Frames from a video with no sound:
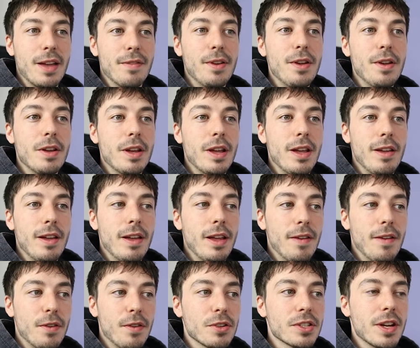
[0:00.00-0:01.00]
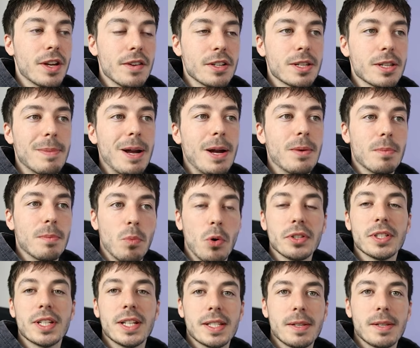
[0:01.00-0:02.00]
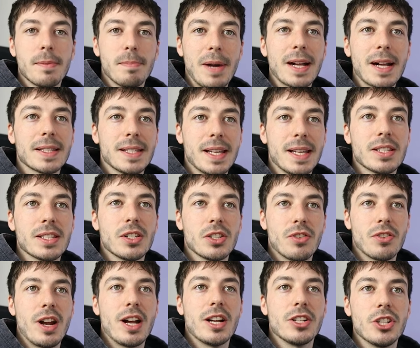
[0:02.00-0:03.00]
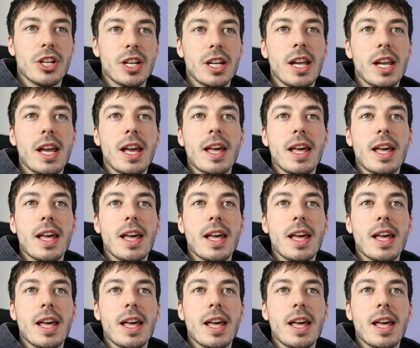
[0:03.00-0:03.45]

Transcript: If you're serious about wanting to backtest a strategy,